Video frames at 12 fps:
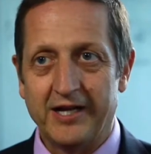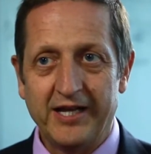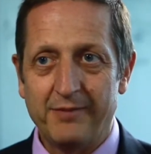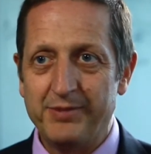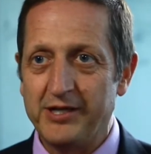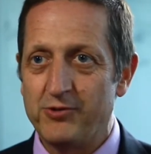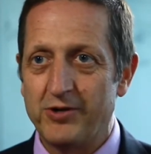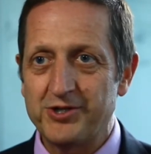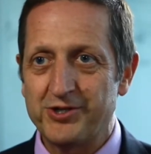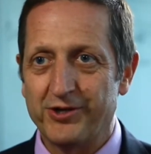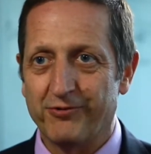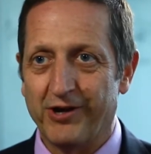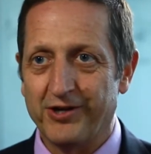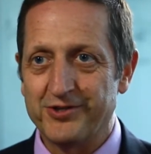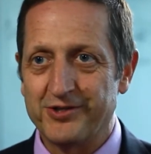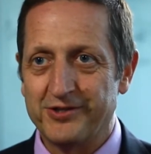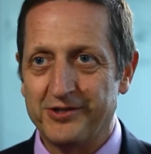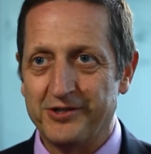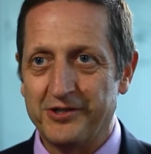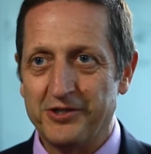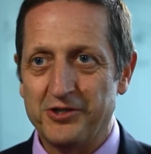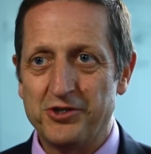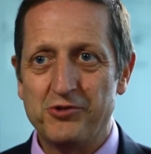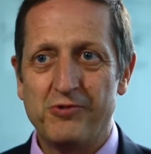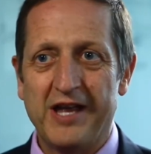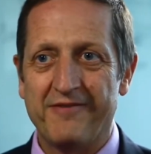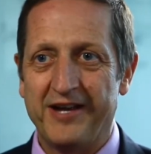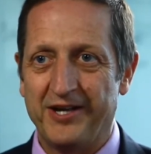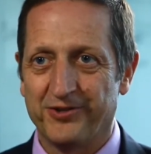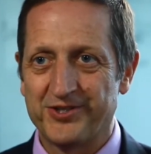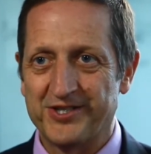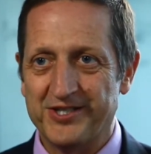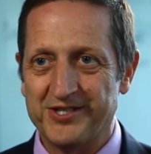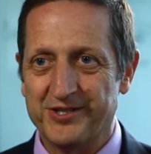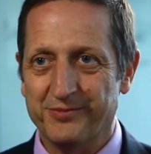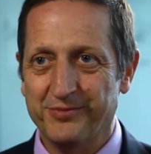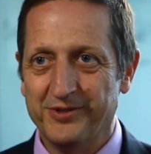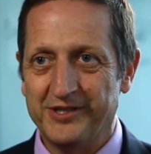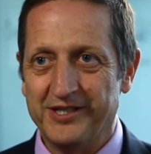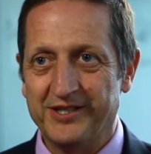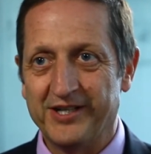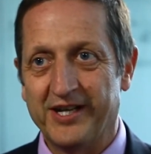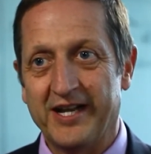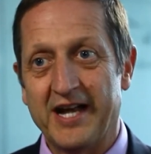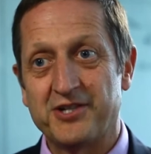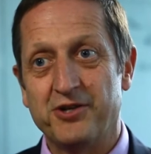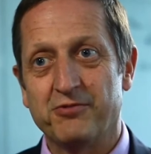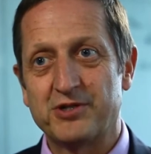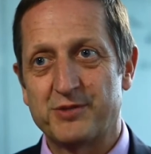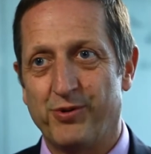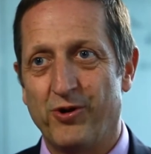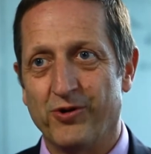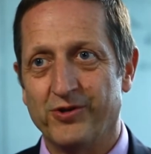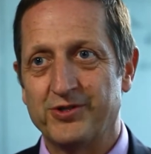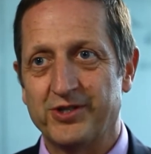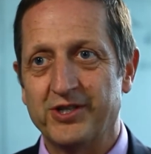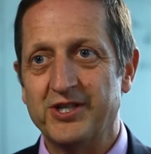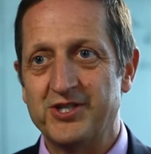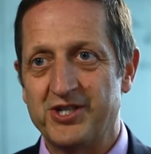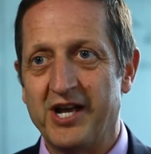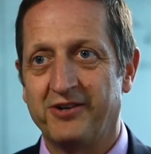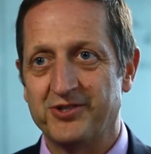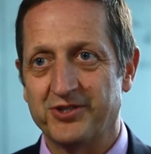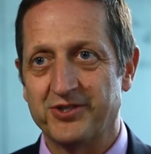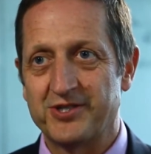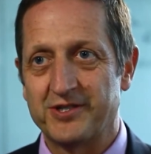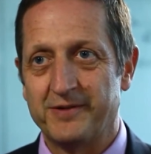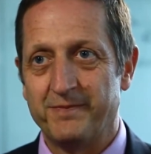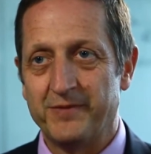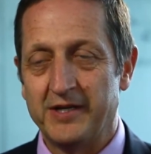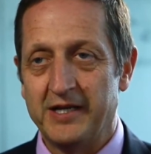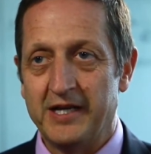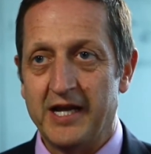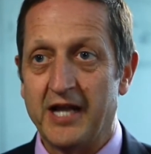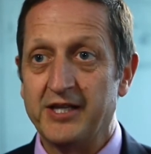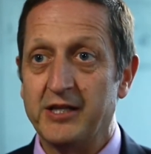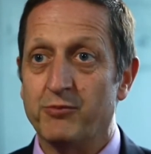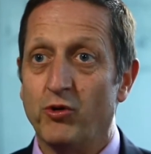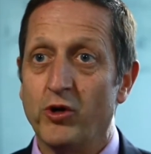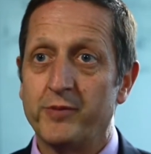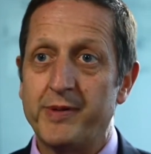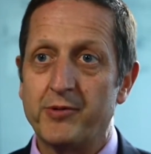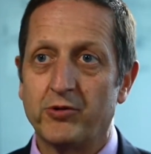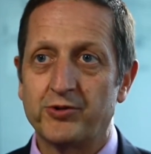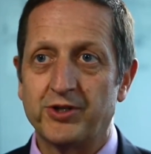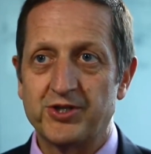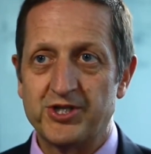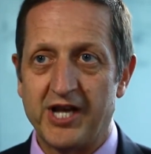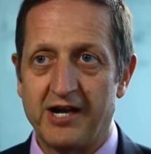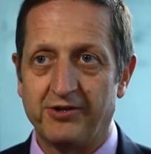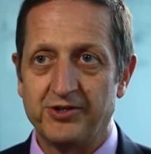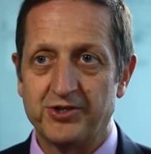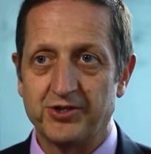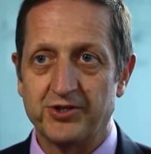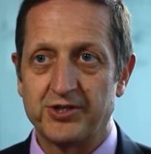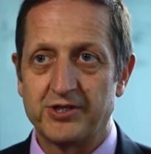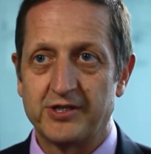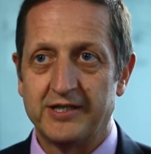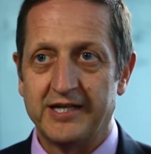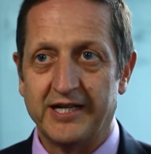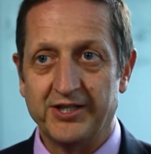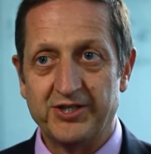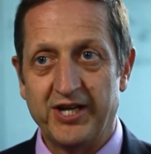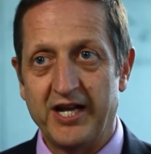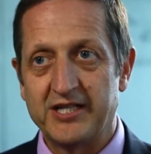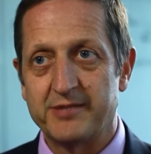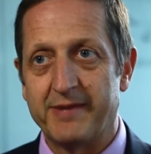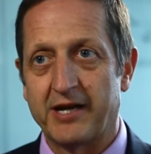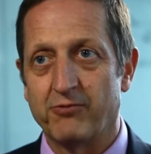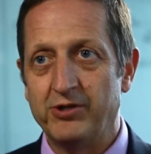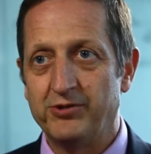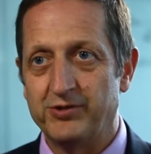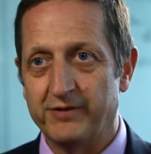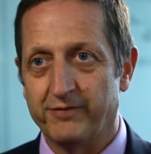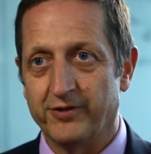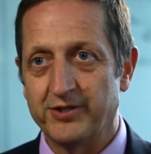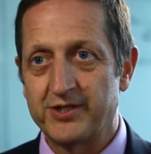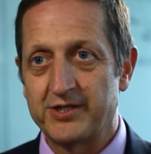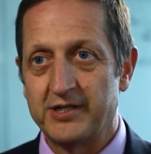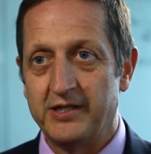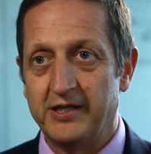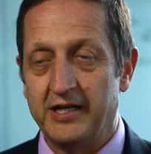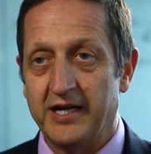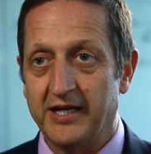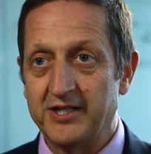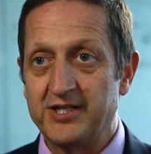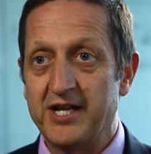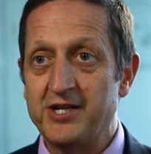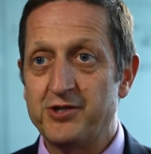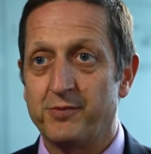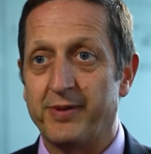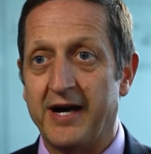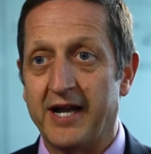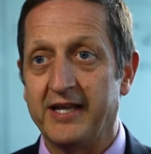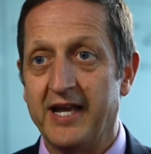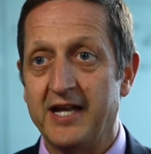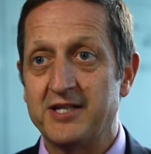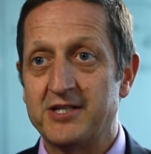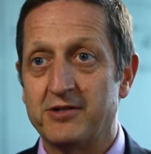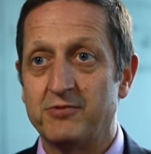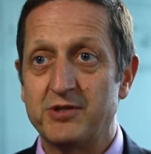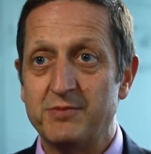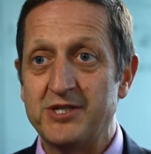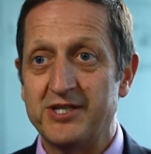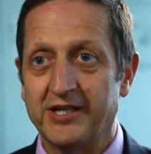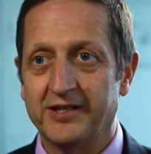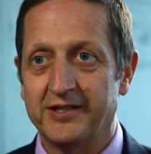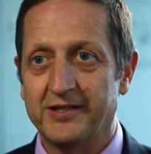and then a big question arose. Do we have a health system that can actually respond to these challenges? And I think the more that people looked at the challenges and the chance to make a real difference, an essential part of the answer was missing.